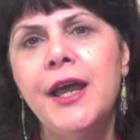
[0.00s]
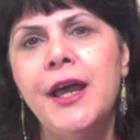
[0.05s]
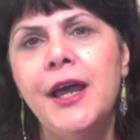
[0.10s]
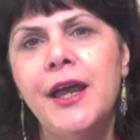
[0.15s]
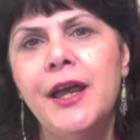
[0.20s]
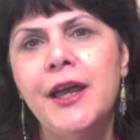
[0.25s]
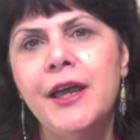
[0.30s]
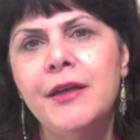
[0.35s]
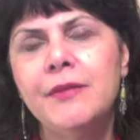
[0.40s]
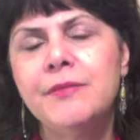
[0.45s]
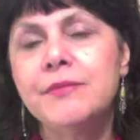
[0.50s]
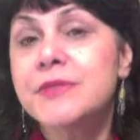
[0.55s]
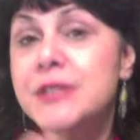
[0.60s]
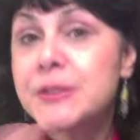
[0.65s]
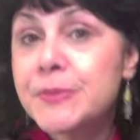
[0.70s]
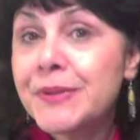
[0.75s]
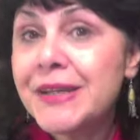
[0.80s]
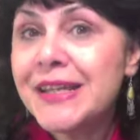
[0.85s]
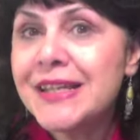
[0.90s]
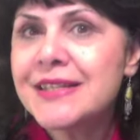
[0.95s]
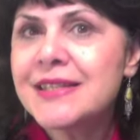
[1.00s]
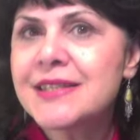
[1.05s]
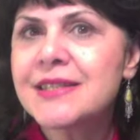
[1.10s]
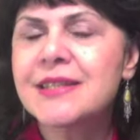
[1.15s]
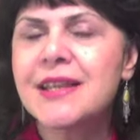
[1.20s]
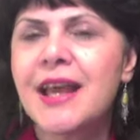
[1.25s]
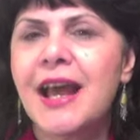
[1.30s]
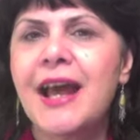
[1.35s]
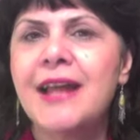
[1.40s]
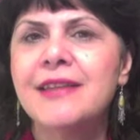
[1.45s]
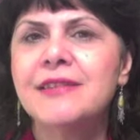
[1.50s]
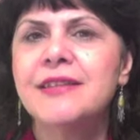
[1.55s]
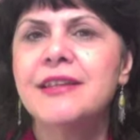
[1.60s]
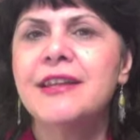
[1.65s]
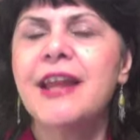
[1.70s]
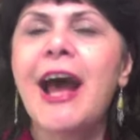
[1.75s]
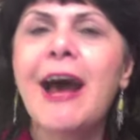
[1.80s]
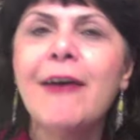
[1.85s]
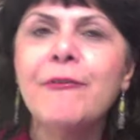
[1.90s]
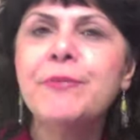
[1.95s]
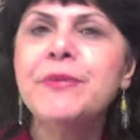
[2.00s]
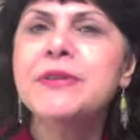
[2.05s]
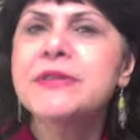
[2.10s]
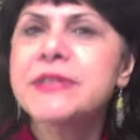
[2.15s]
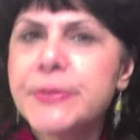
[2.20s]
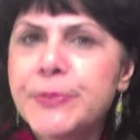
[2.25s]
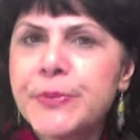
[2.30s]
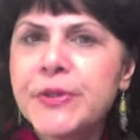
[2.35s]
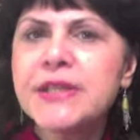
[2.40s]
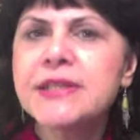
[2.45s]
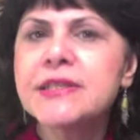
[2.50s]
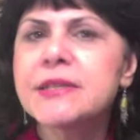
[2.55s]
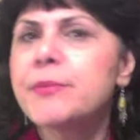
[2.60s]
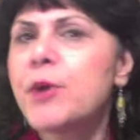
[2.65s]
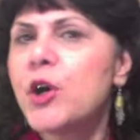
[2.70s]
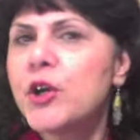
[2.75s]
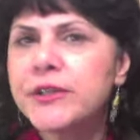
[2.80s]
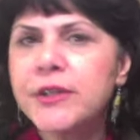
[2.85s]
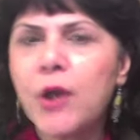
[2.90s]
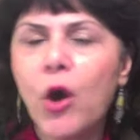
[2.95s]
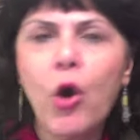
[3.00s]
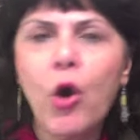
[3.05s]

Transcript: uh, splits, and there have been splits among the,